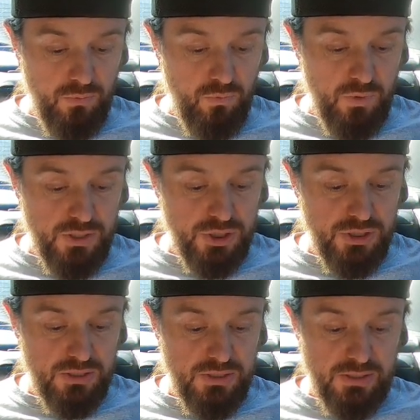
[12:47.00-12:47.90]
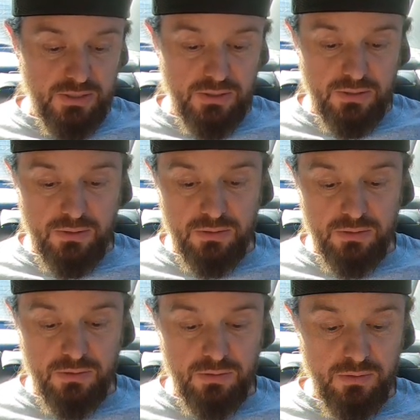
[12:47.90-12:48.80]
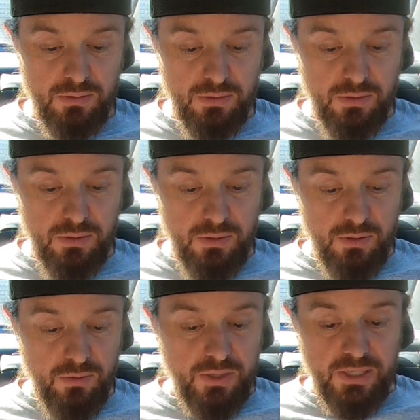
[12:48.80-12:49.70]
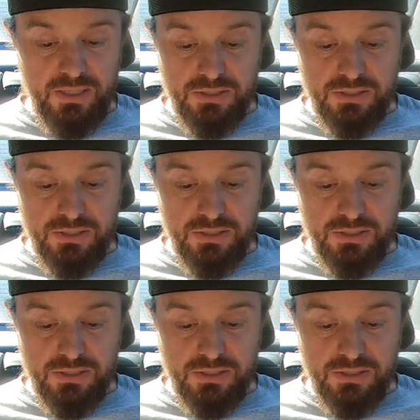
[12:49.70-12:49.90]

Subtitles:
Washington. Okay,